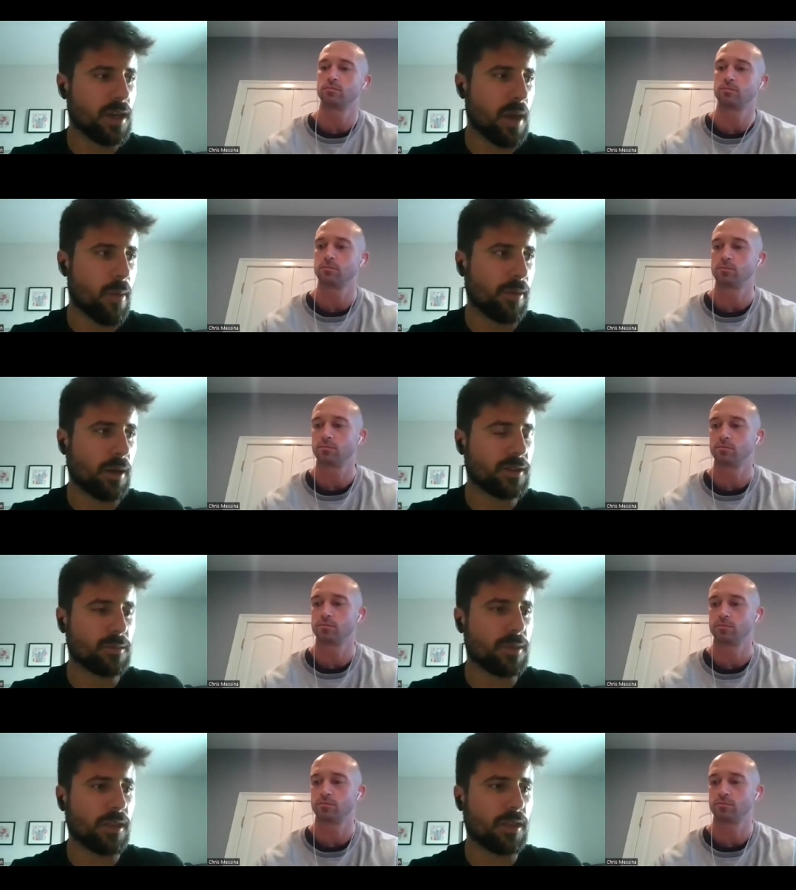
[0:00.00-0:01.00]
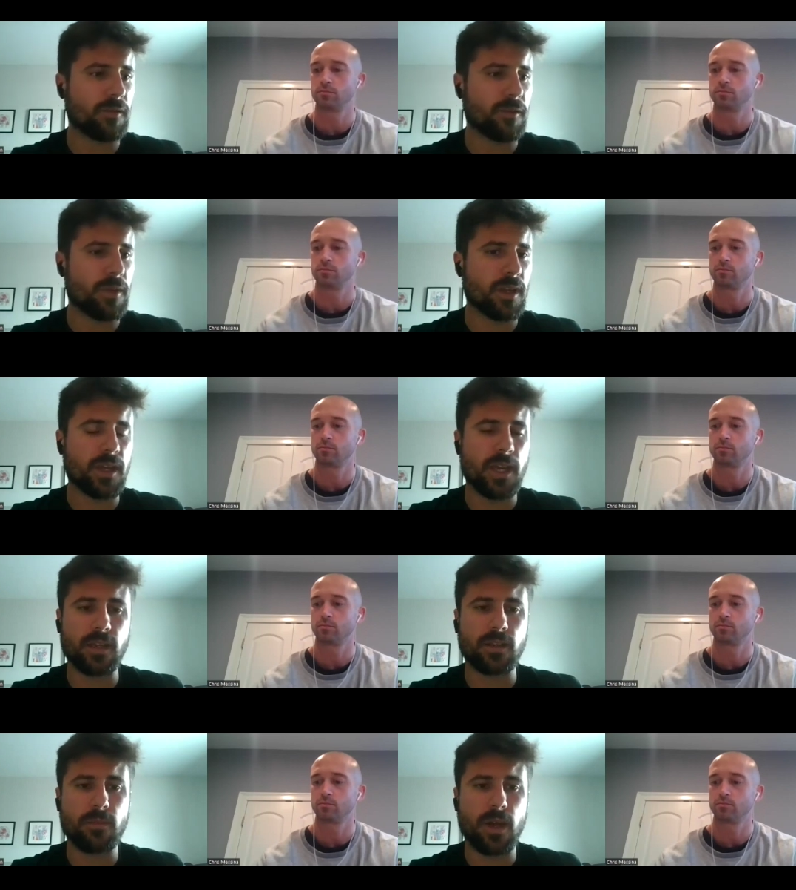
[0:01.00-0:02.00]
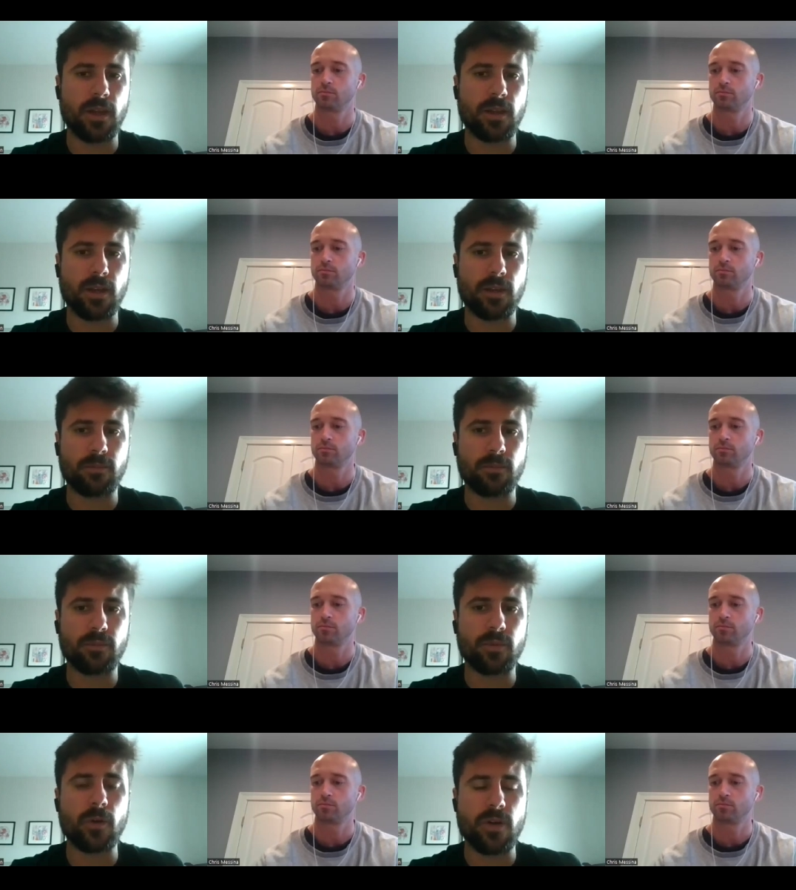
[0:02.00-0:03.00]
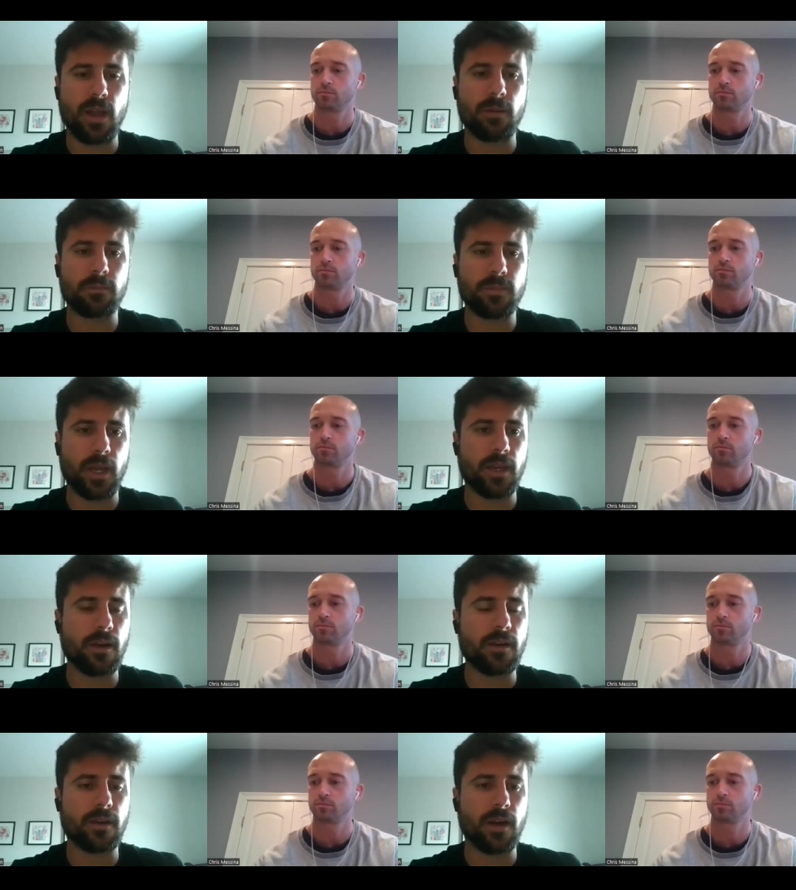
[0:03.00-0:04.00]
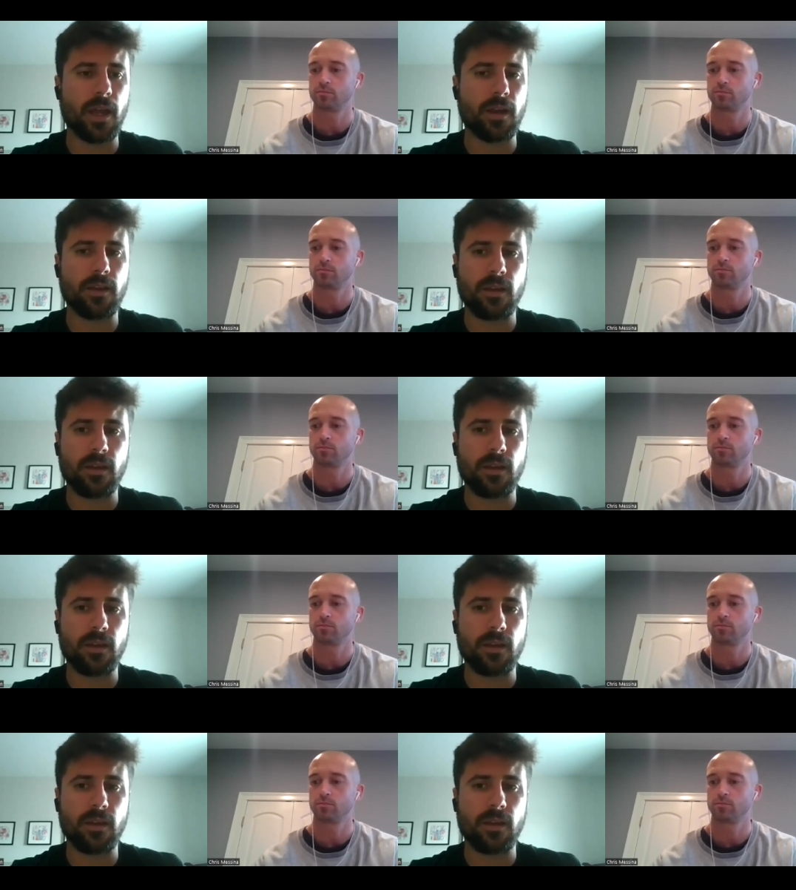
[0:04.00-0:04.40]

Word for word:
Speaker 1: I remember that was a big thing for me getting into my uh, program back in undergrad